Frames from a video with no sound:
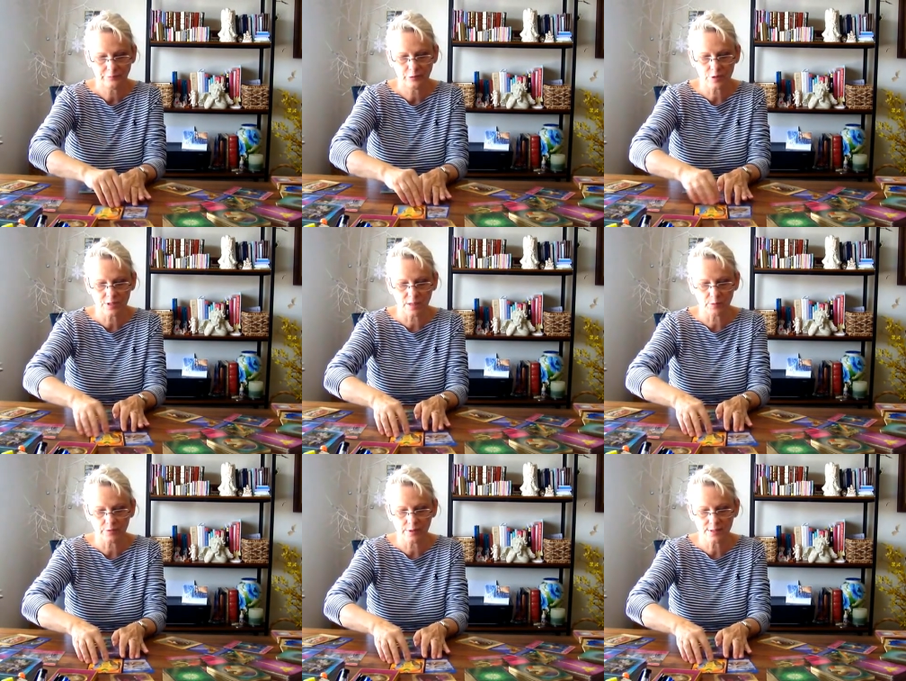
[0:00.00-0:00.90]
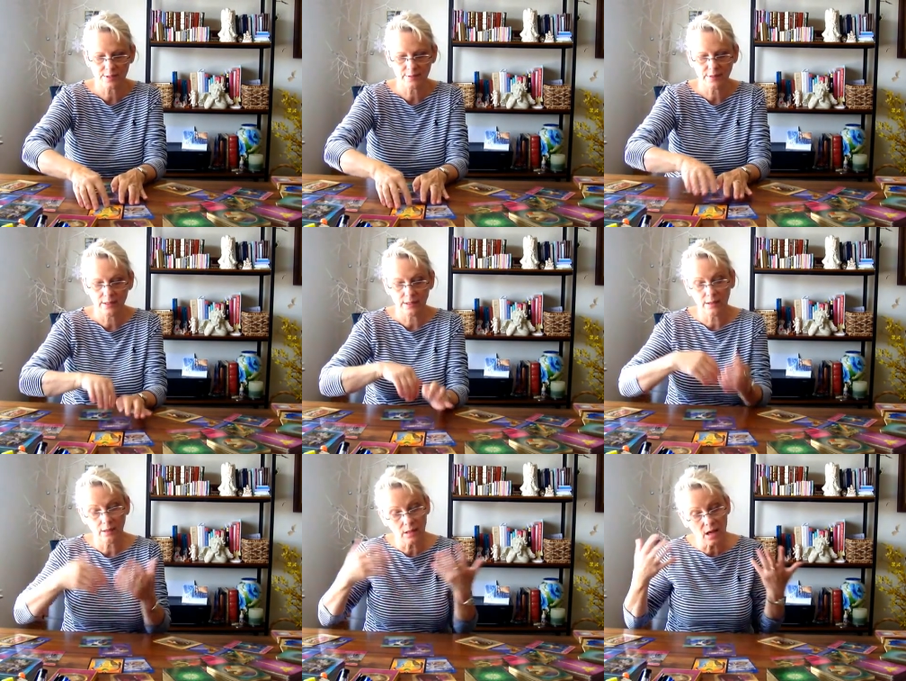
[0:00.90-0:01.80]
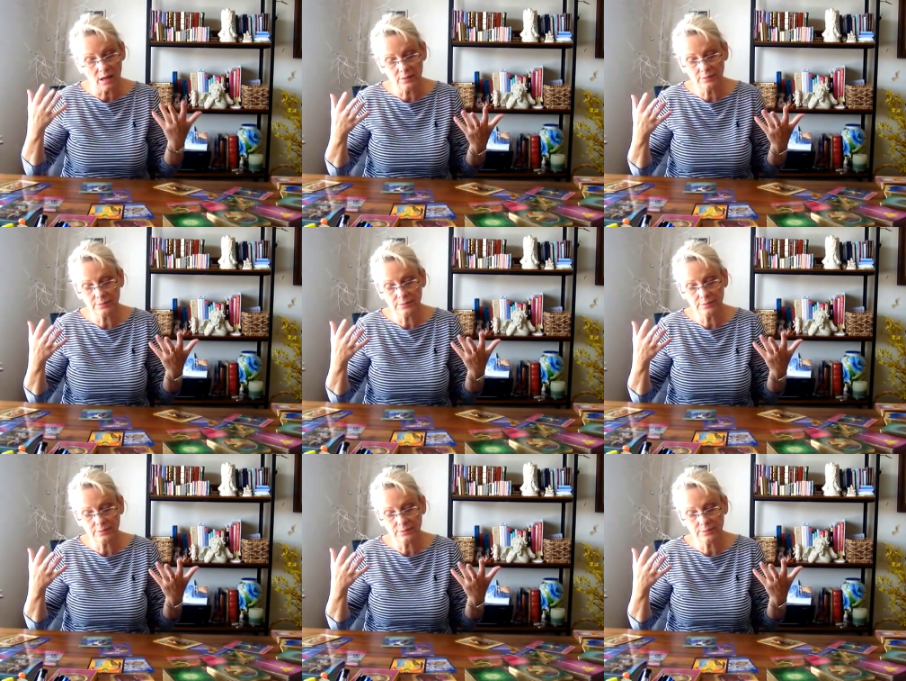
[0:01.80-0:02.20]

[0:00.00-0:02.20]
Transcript: for some of us. Love.